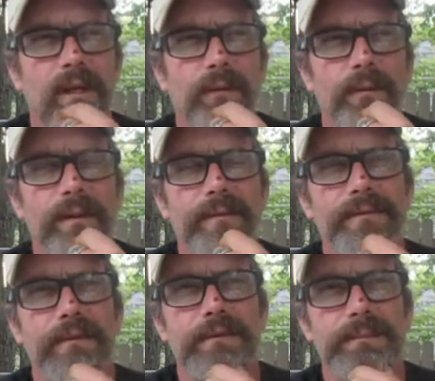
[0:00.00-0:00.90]
Wonder if
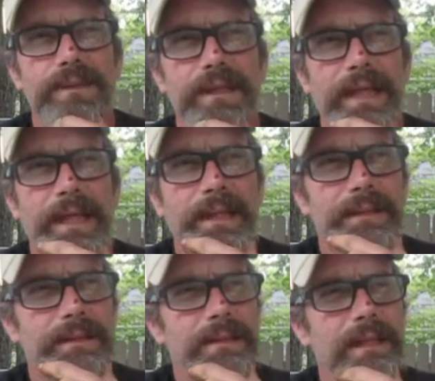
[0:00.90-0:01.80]
those
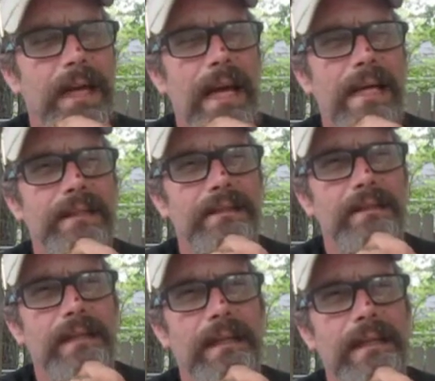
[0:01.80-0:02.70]
machines
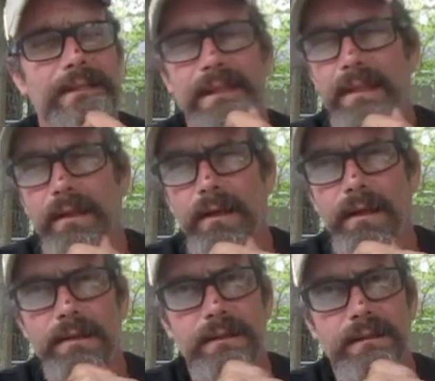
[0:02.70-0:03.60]
actually, as he
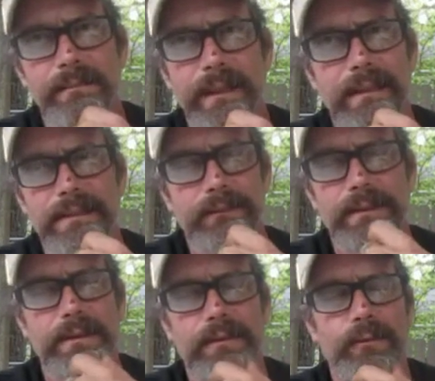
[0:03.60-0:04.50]
lost, because he
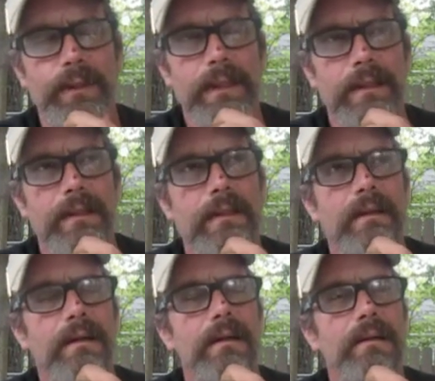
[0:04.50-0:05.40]
wasn't a winner,
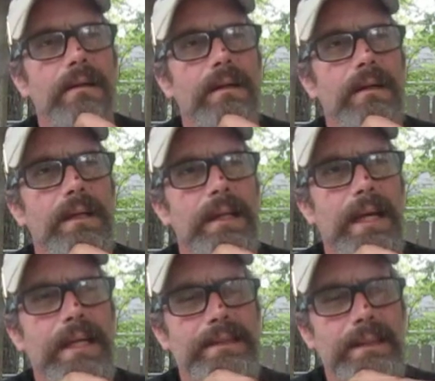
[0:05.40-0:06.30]

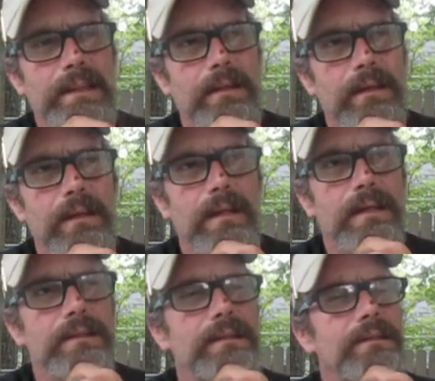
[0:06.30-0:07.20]
as he
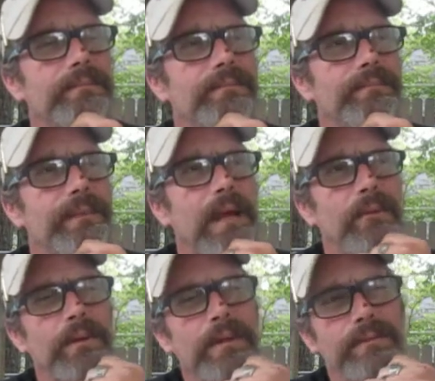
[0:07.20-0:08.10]
lost, I
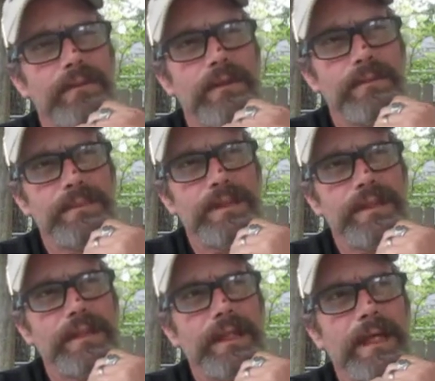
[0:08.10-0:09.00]
wonder if those
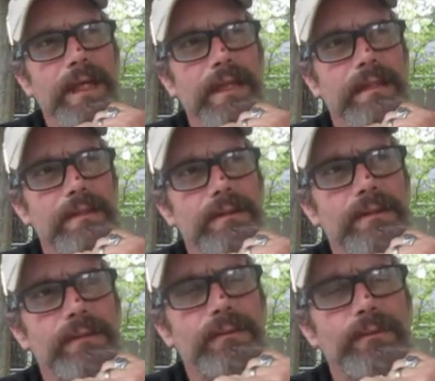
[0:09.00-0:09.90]
machines
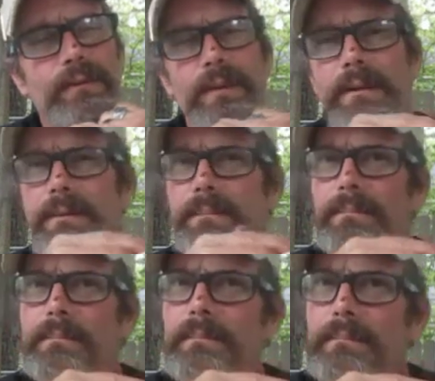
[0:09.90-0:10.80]
were
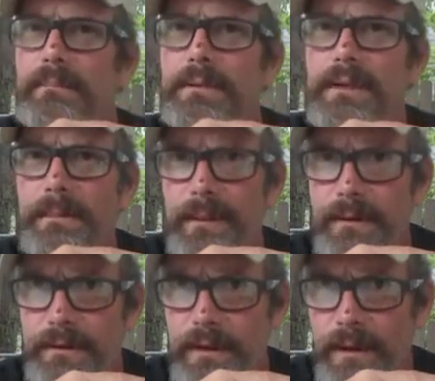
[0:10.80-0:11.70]

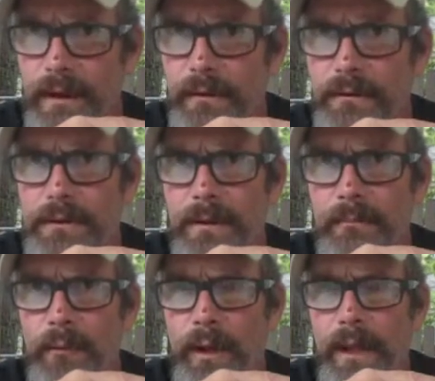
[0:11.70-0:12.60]
supposed to go
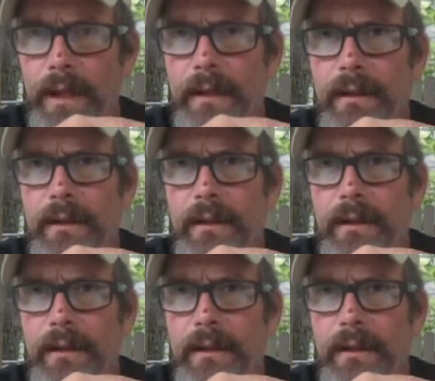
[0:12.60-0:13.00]
somewhere